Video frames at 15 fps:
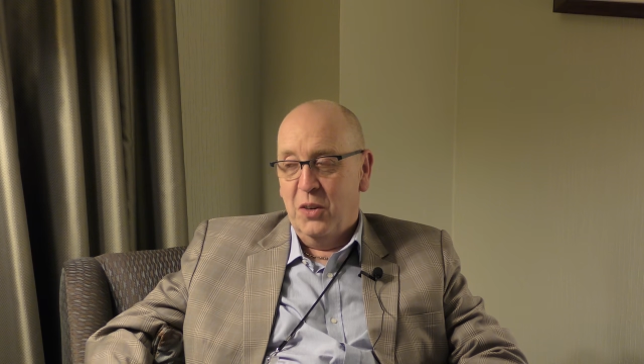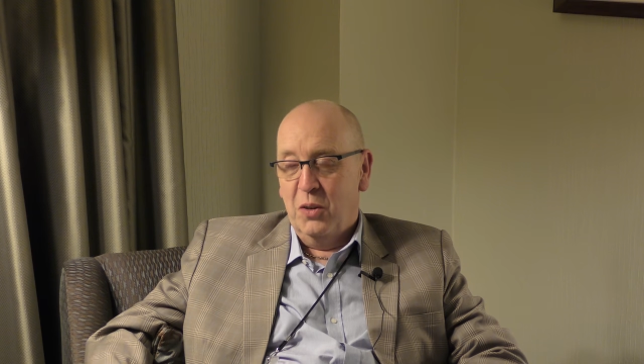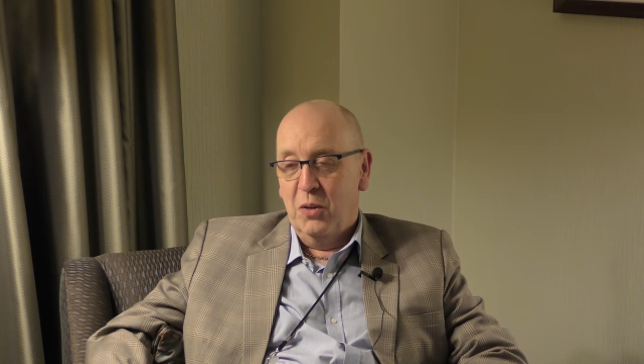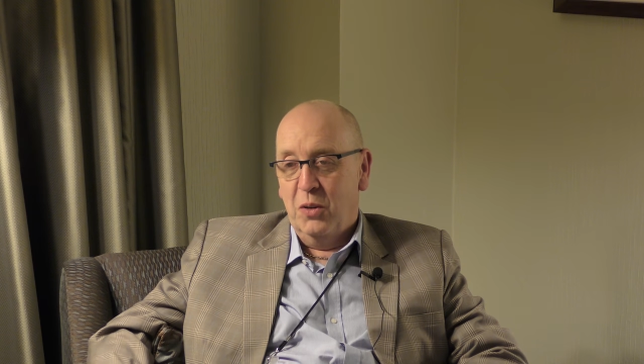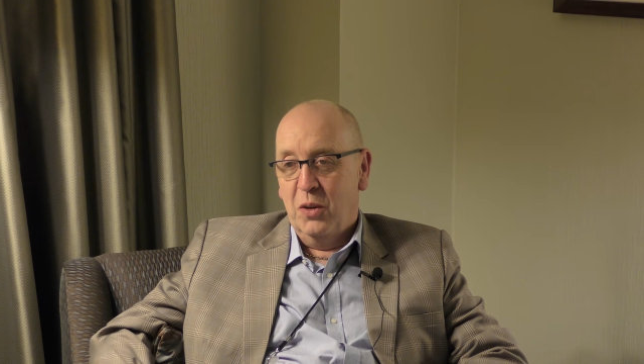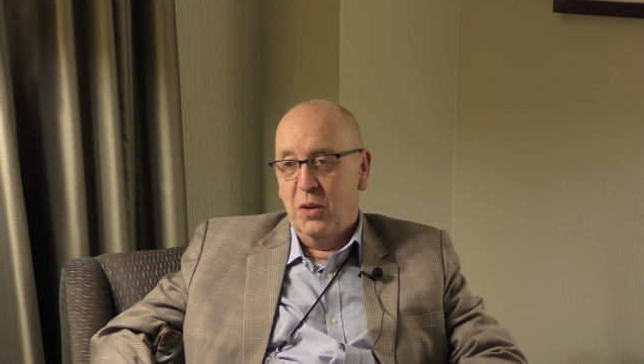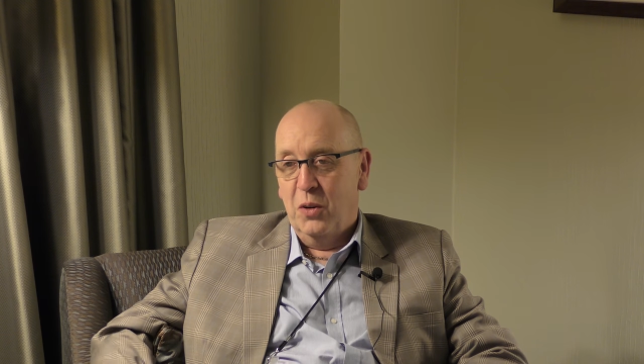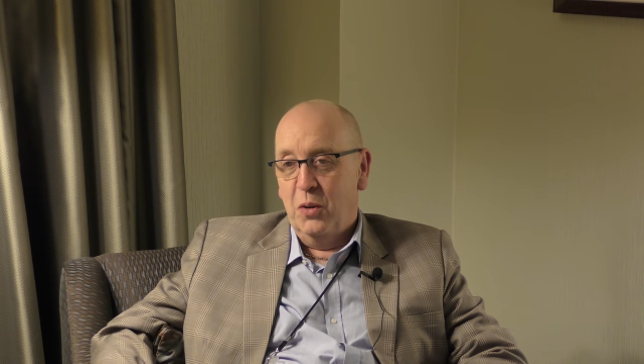
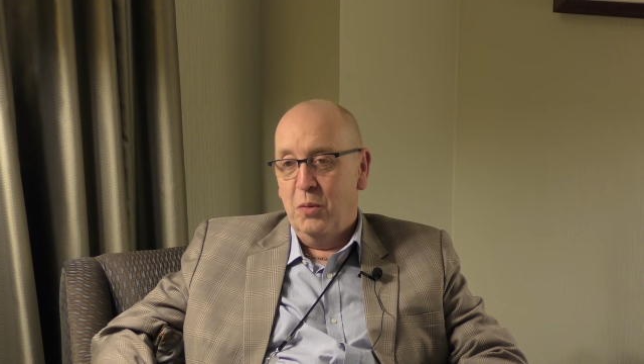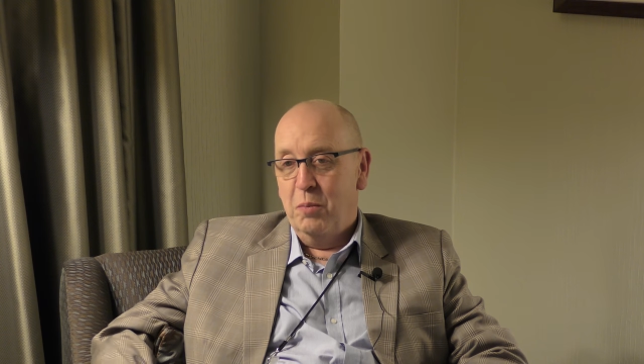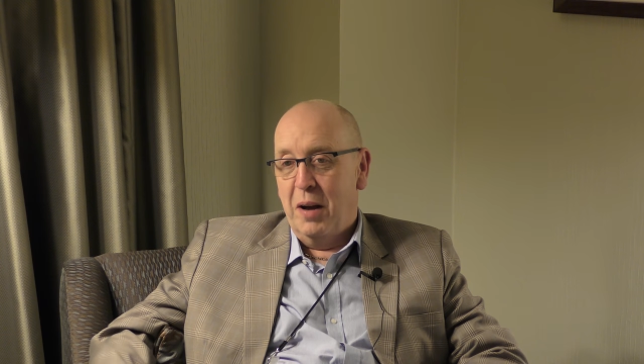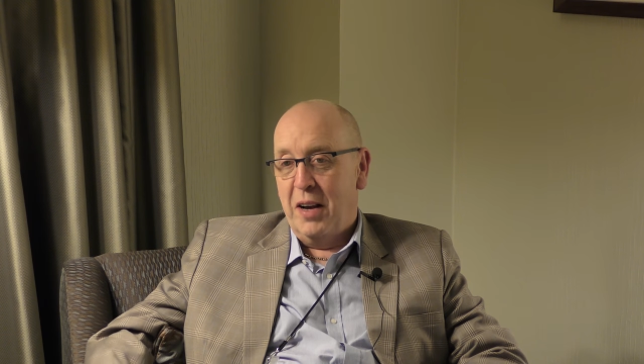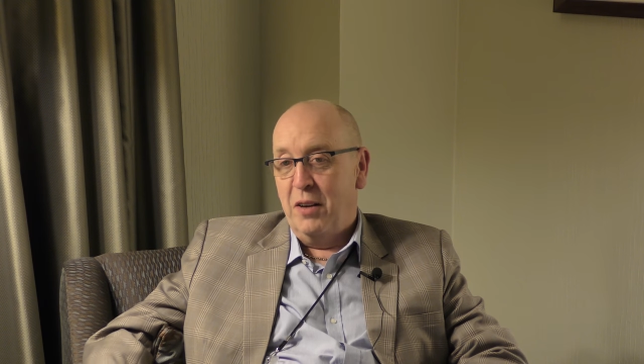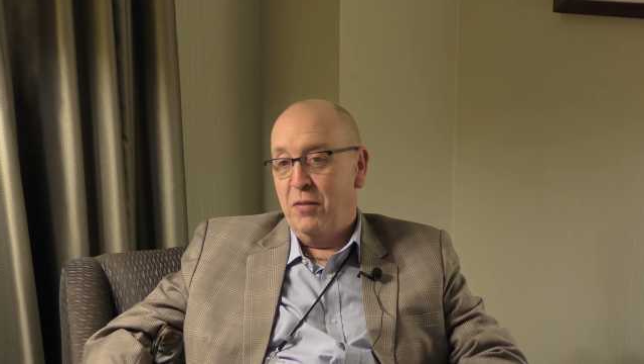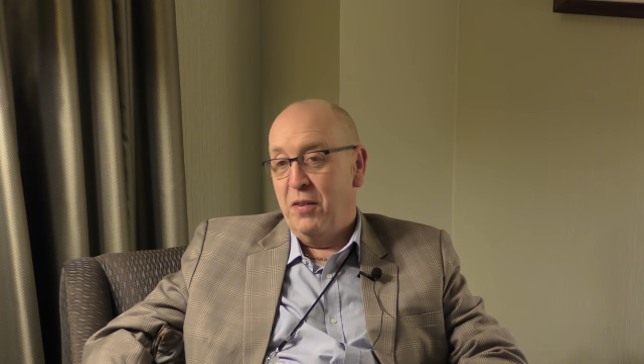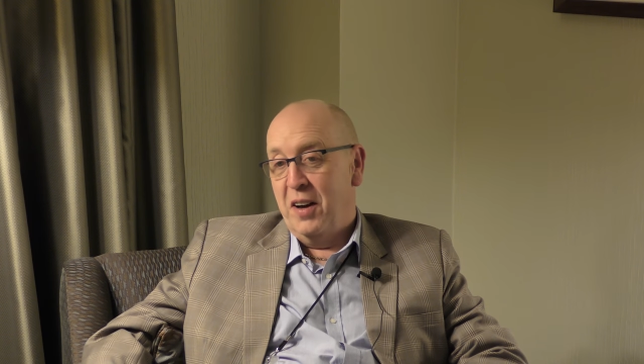who, who
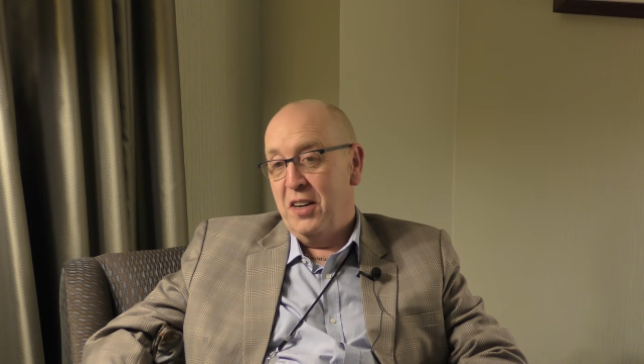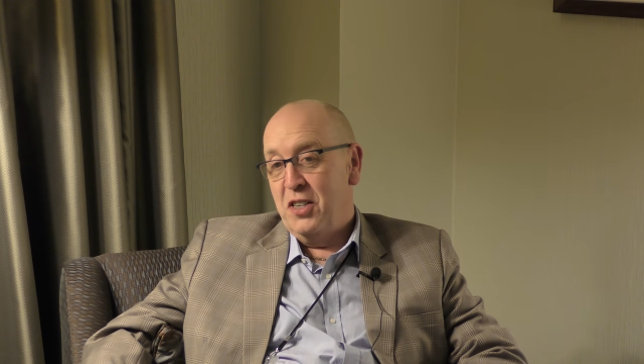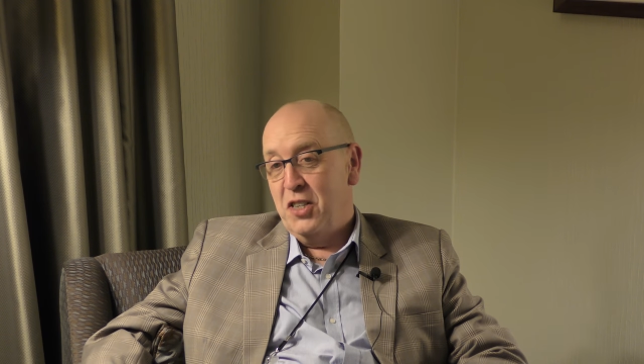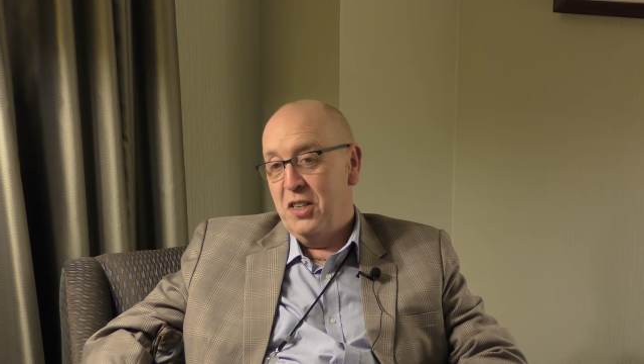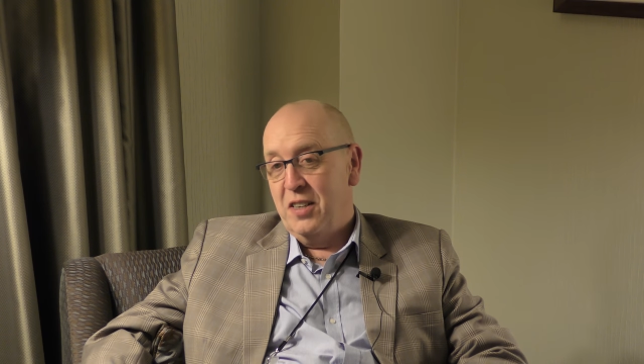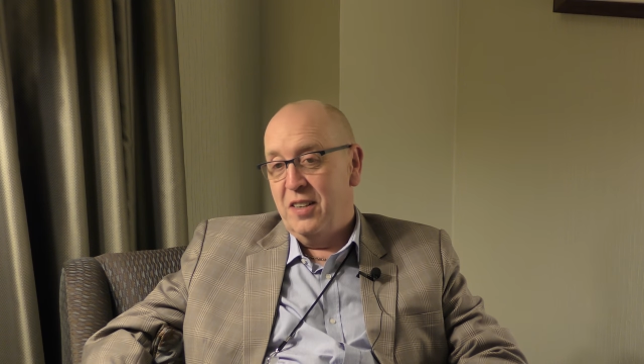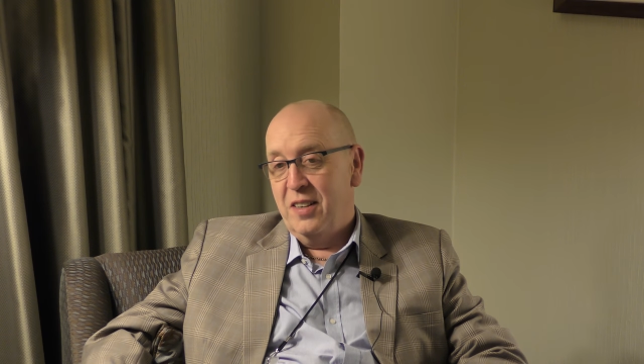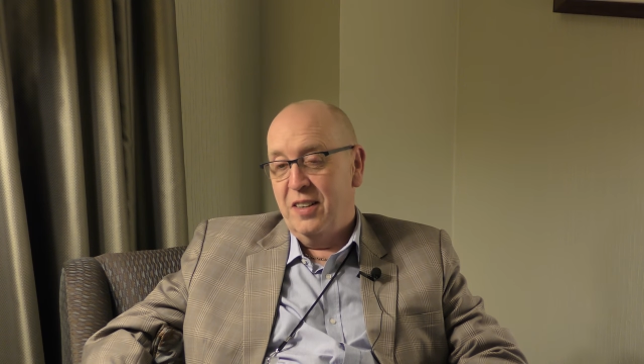
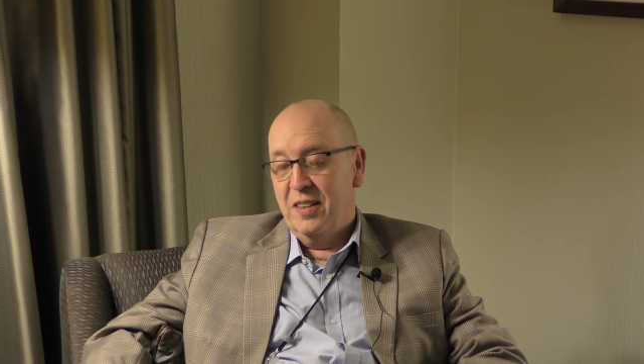manufactured